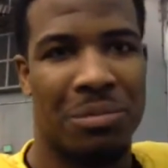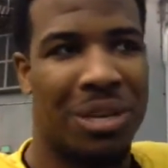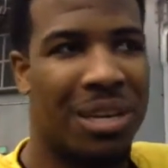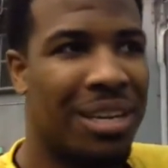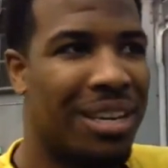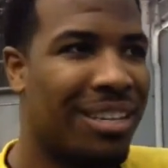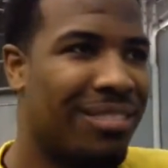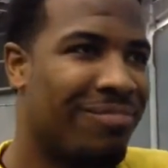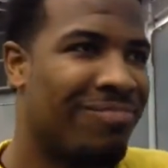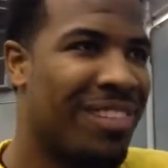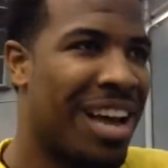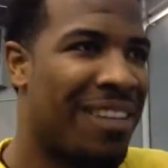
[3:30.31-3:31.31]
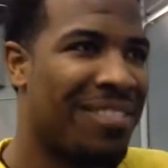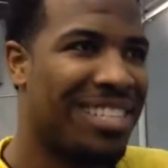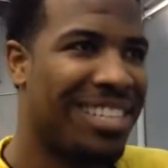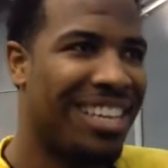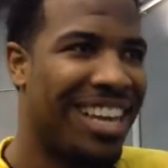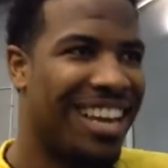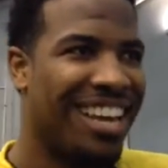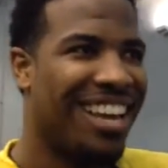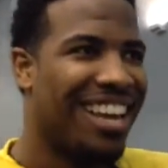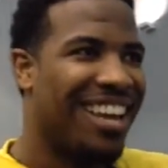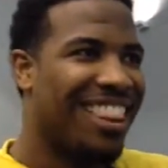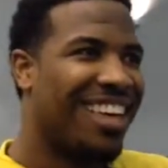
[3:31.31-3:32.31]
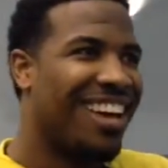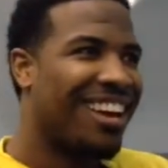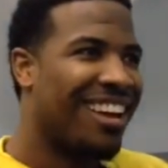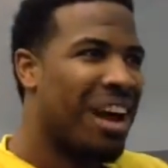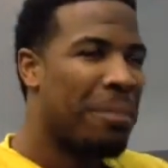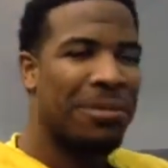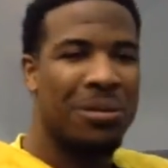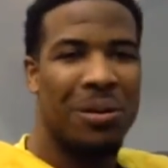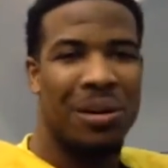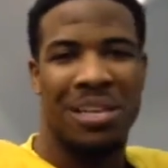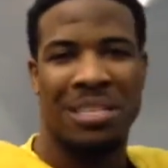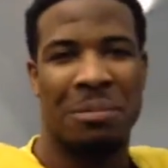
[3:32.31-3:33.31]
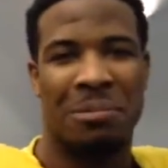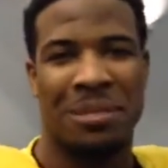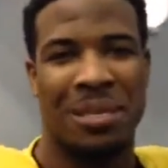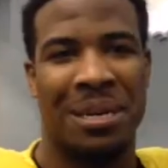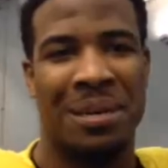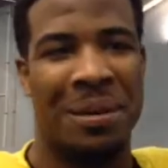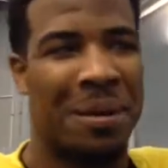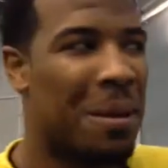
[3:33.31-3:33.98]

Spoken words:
But obviously, that opportunity isn't presented.